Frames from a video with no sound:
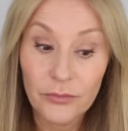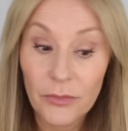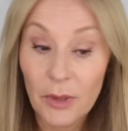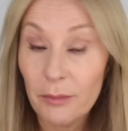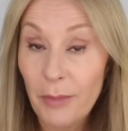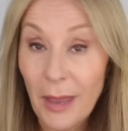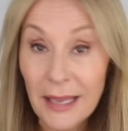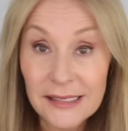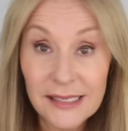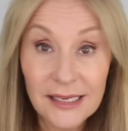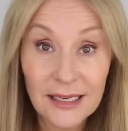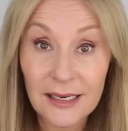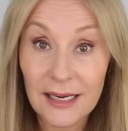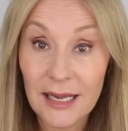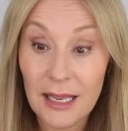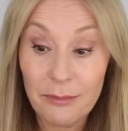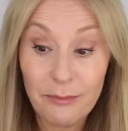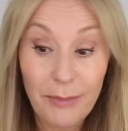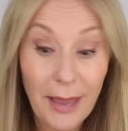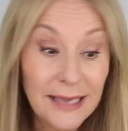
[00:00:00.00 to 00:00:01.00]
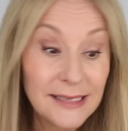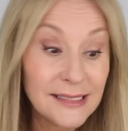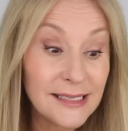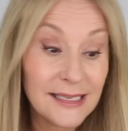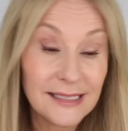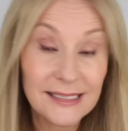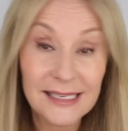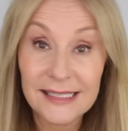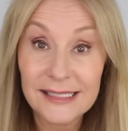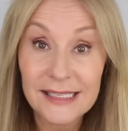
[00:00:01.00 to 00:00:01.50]
basically
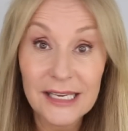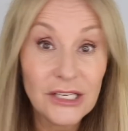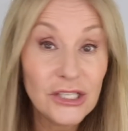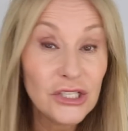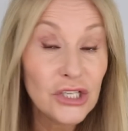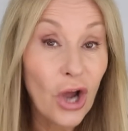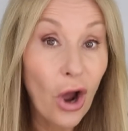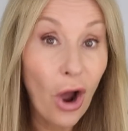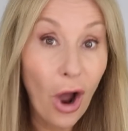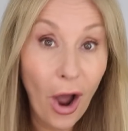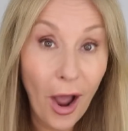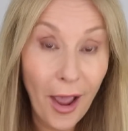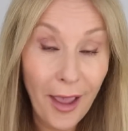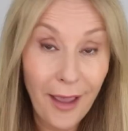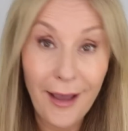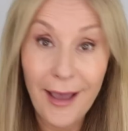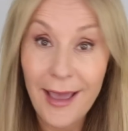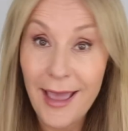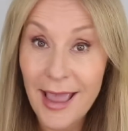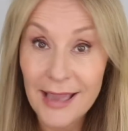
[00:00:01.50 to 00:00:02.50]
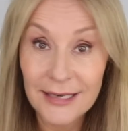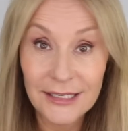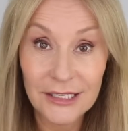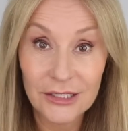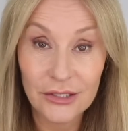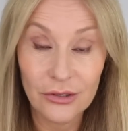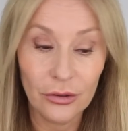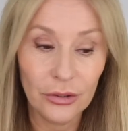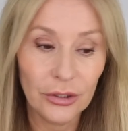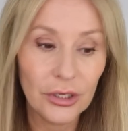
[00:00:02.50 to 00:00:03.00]
bases its entire
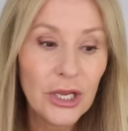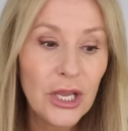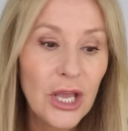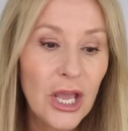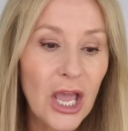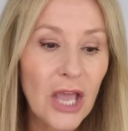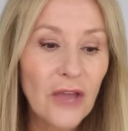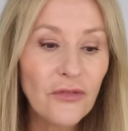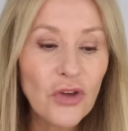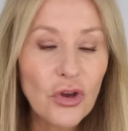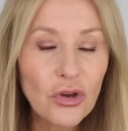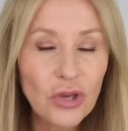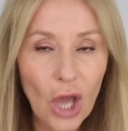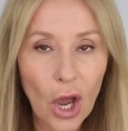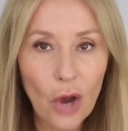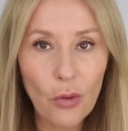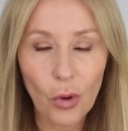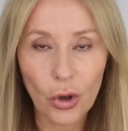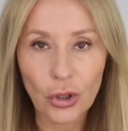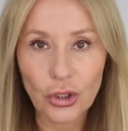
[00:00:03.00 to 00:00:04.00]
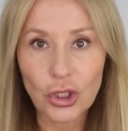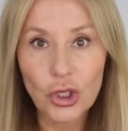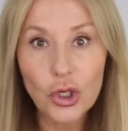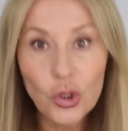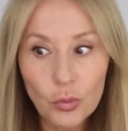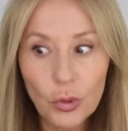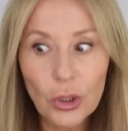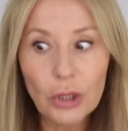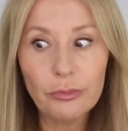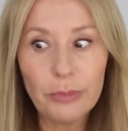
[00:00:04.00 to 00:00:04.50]
edit on. If you go on, you
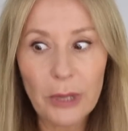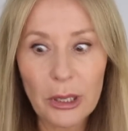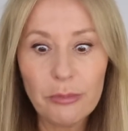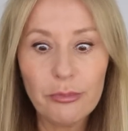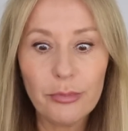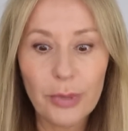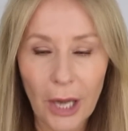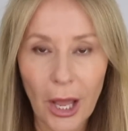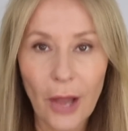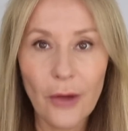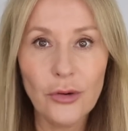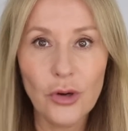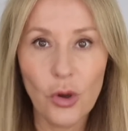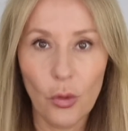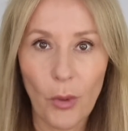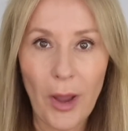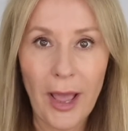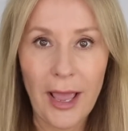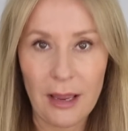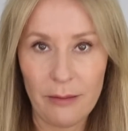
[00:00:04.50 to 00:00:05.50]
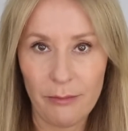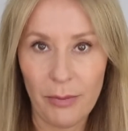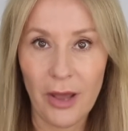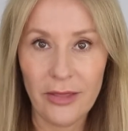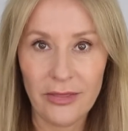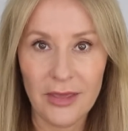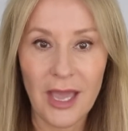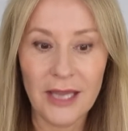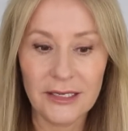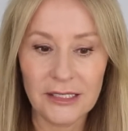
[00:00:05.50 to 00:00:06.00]
will be blown away by
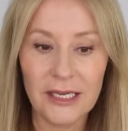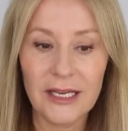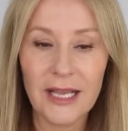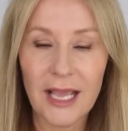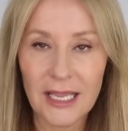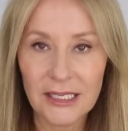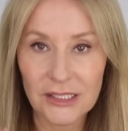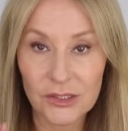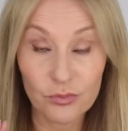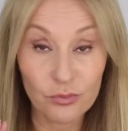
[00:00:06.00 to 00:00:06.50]
the edit. It's